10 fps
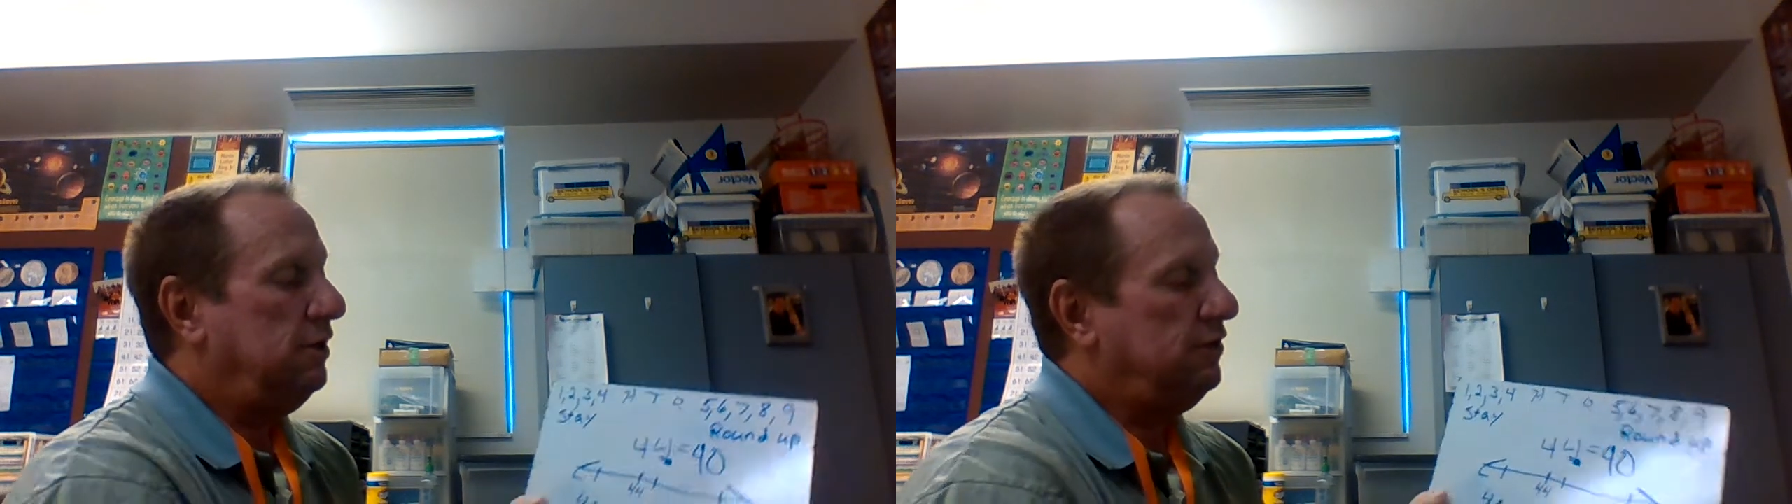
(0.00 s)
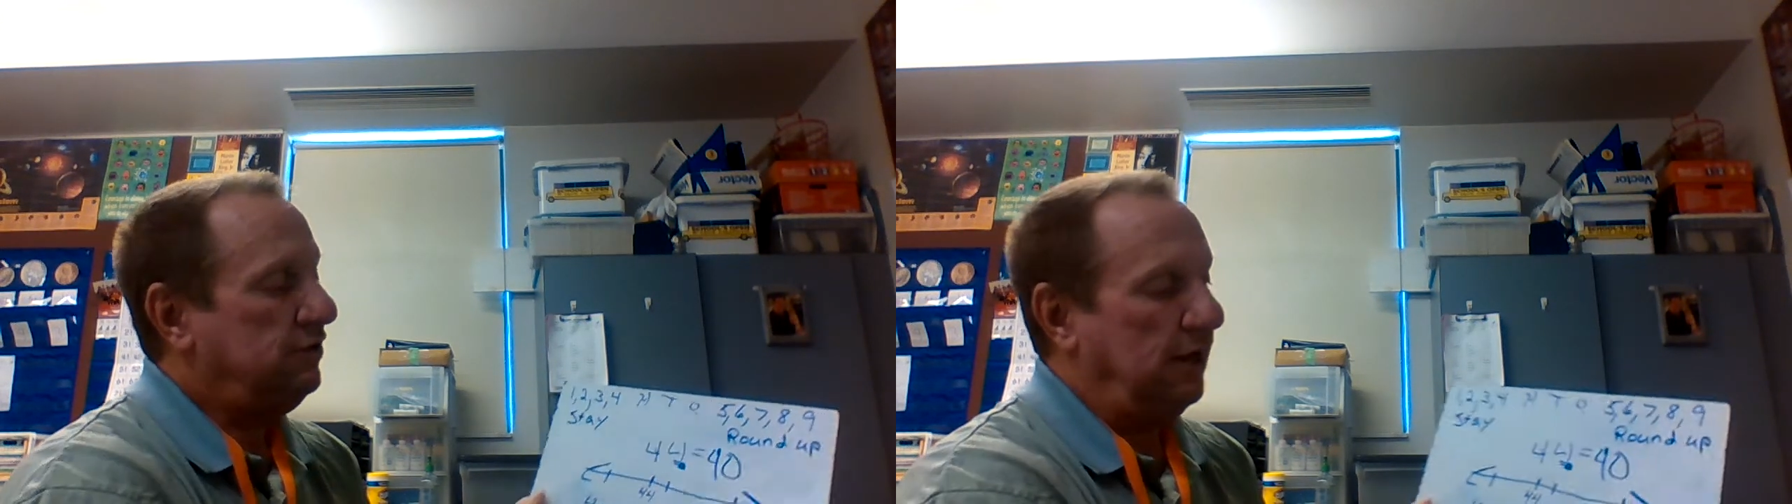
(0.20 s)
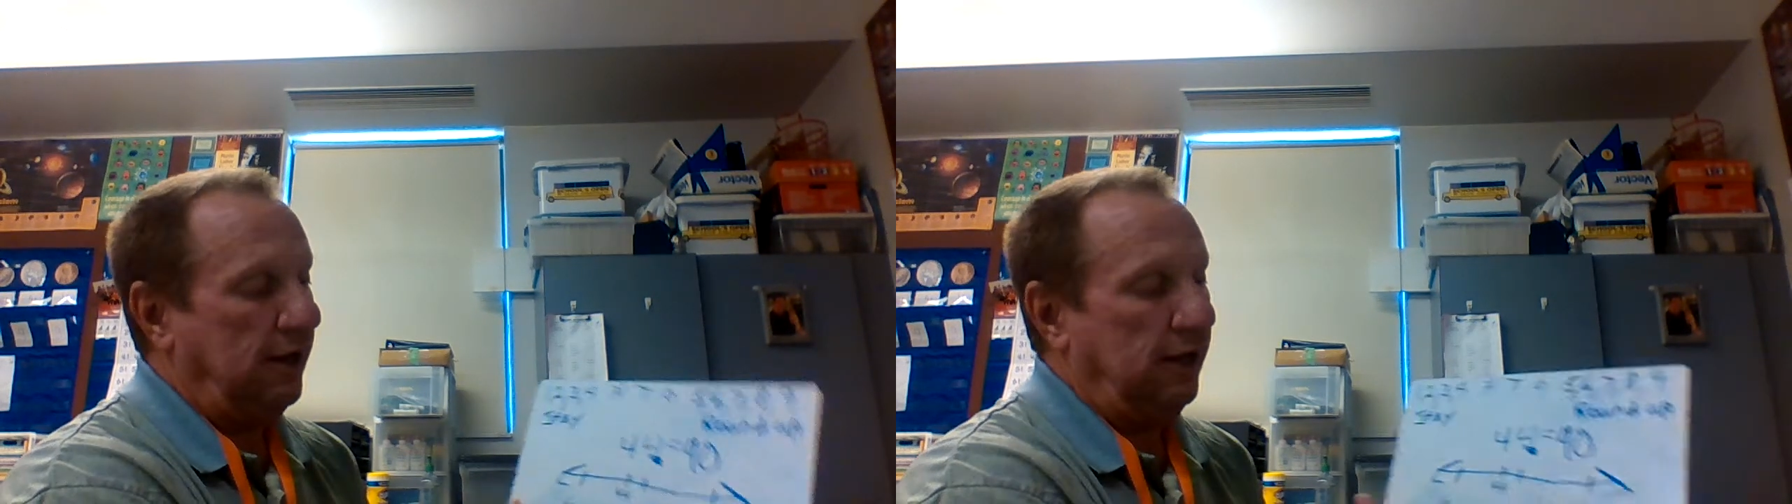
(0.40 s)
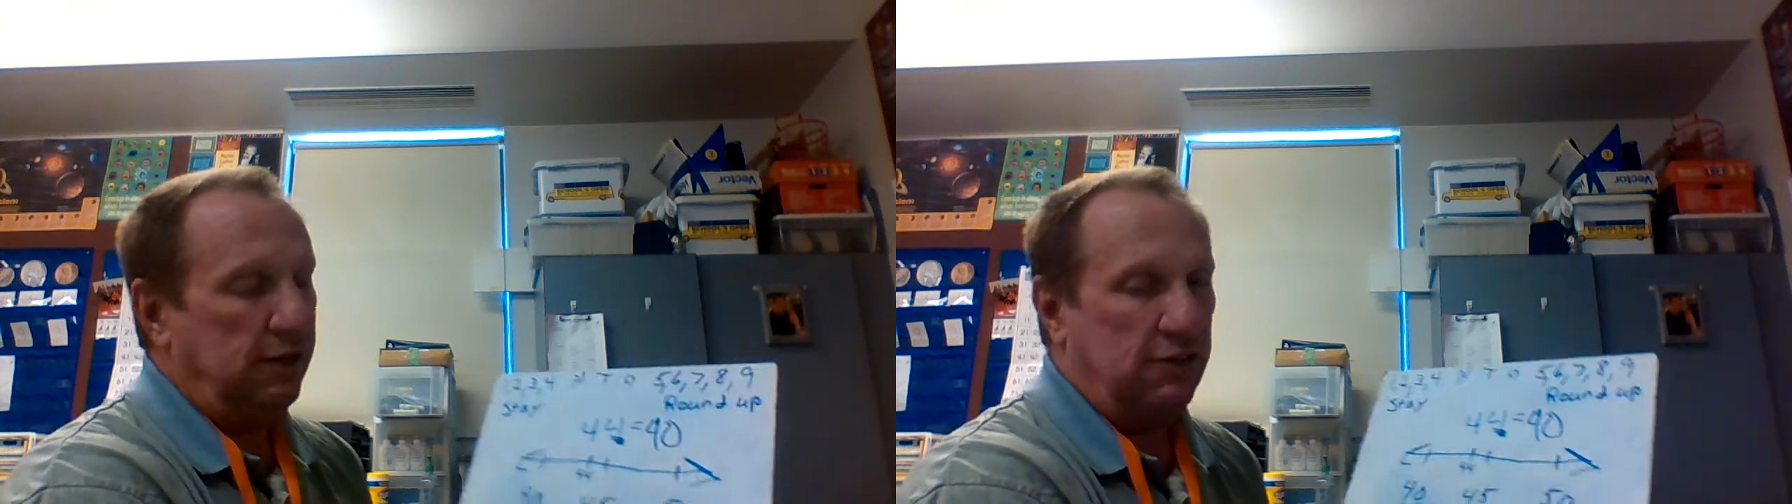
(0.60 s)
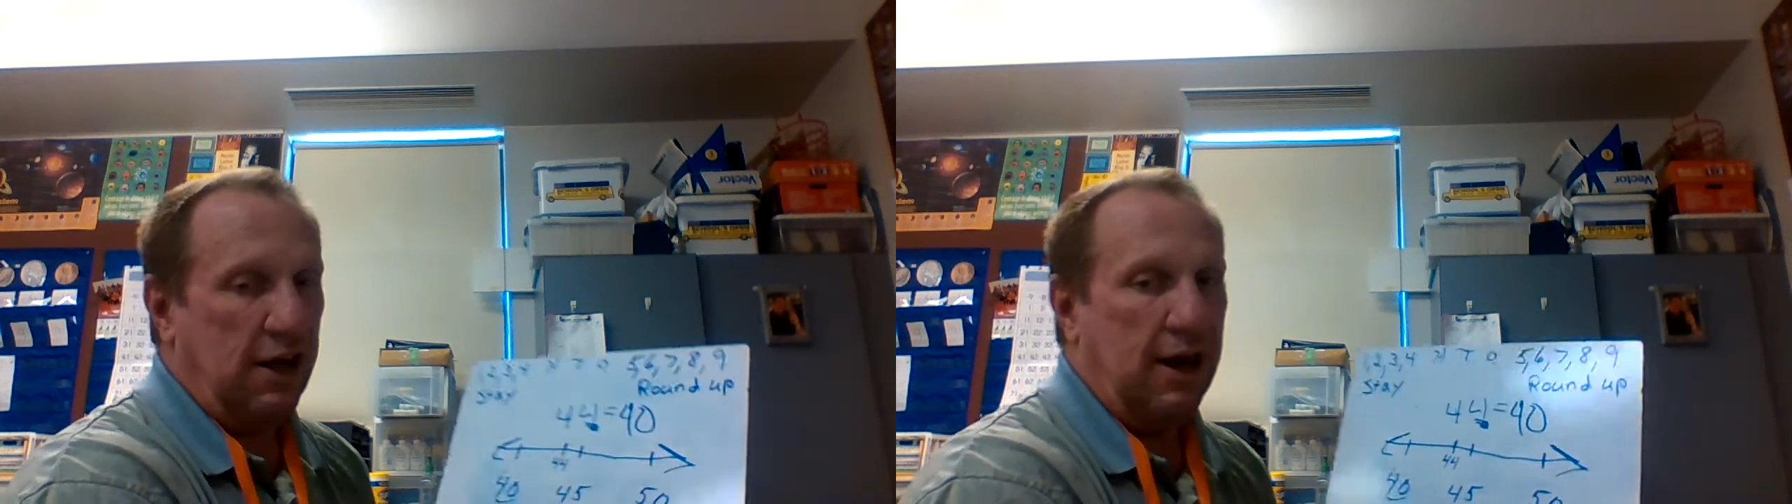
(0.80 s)

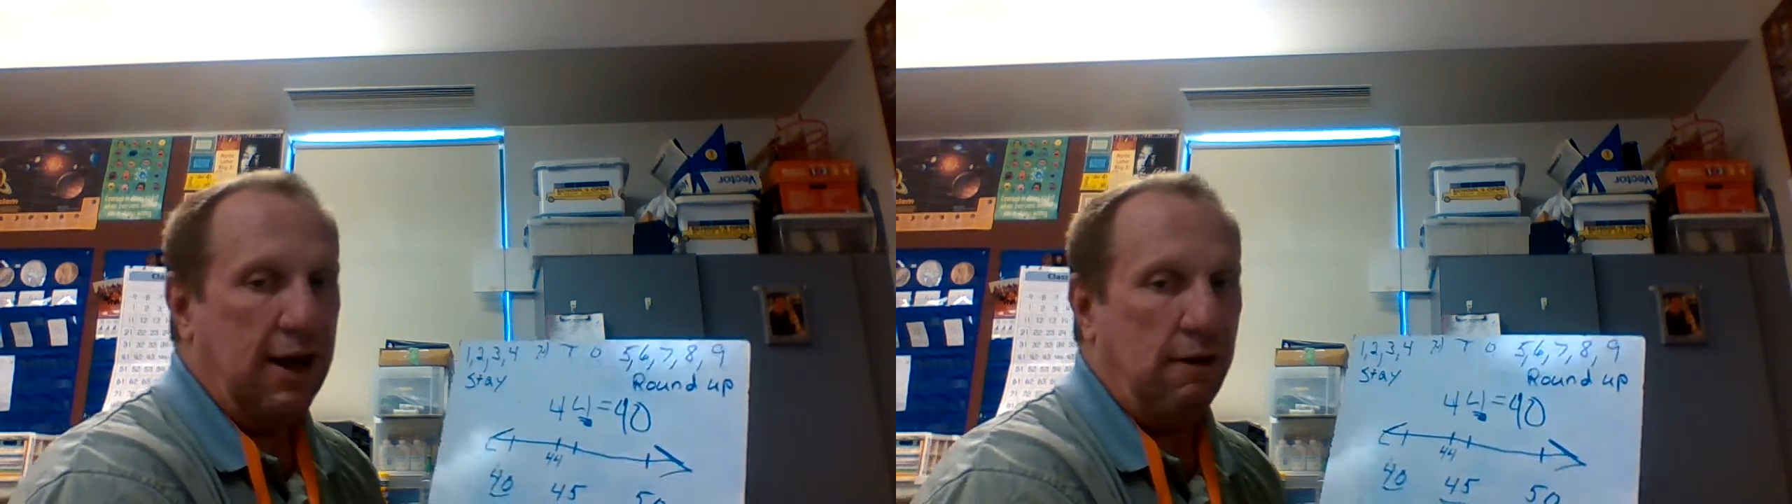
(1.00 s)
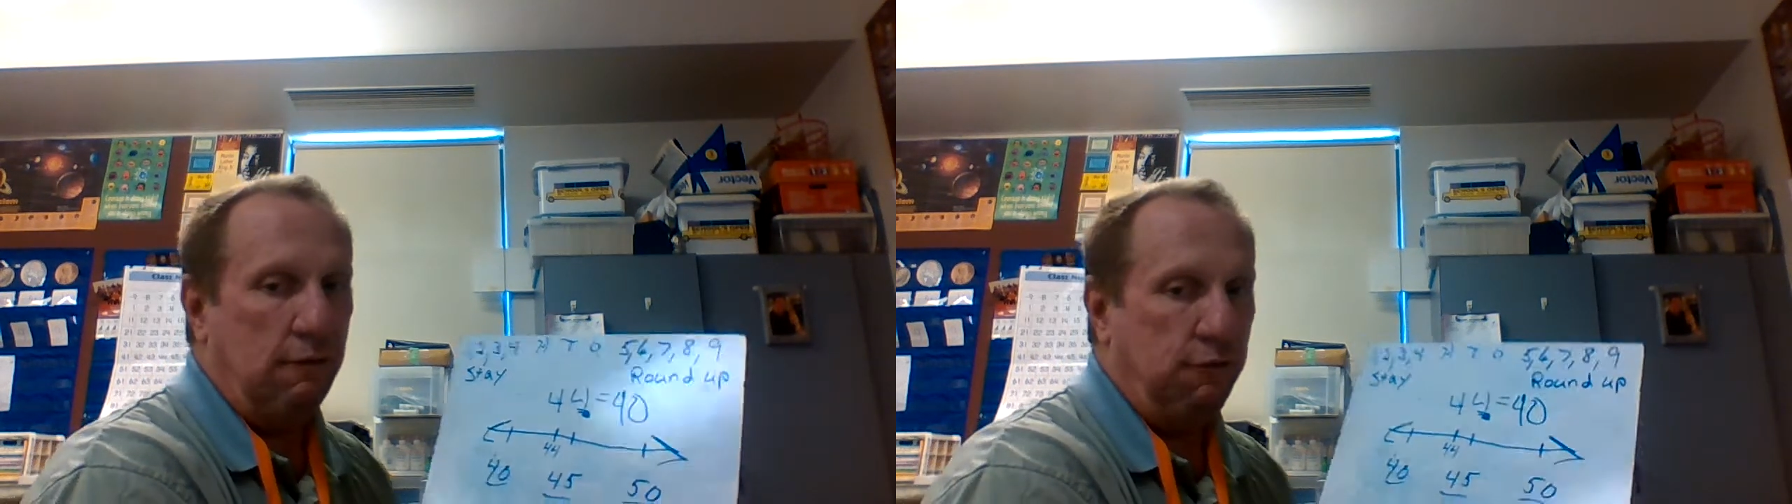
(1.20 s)
Stays at